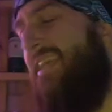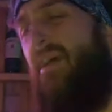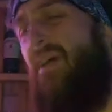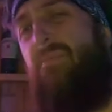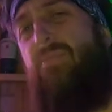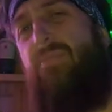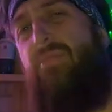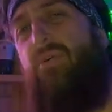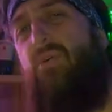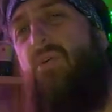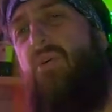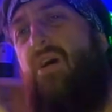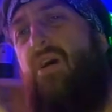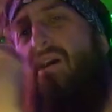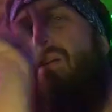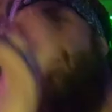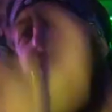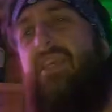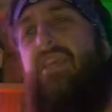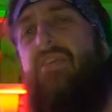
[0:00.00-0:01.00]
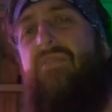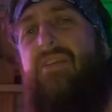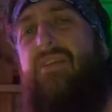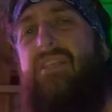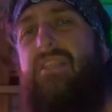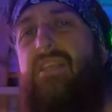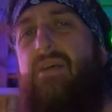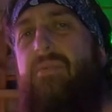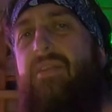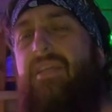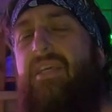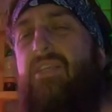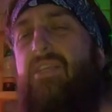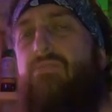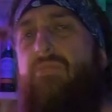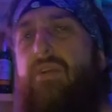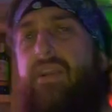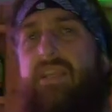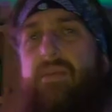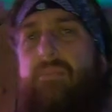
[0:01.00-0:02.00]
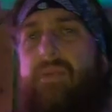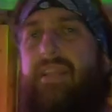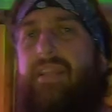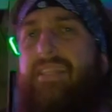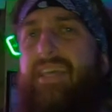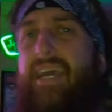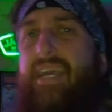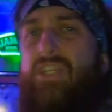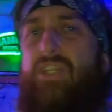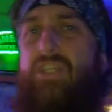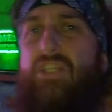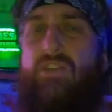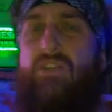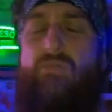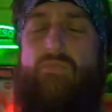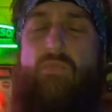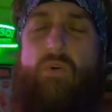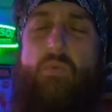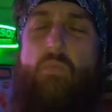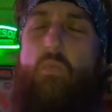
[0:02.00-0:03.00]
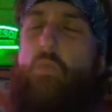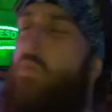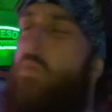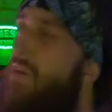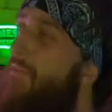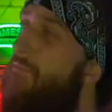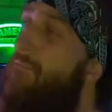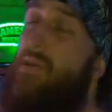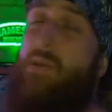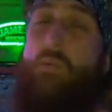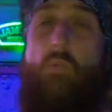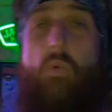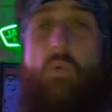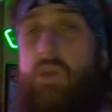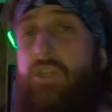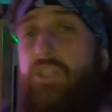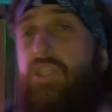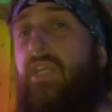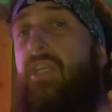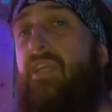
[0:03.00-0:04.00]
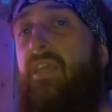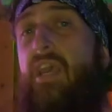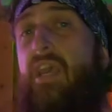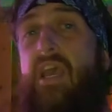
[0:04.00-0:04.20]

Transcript: I thought I'll give you some of these recommendations of what we've been watching.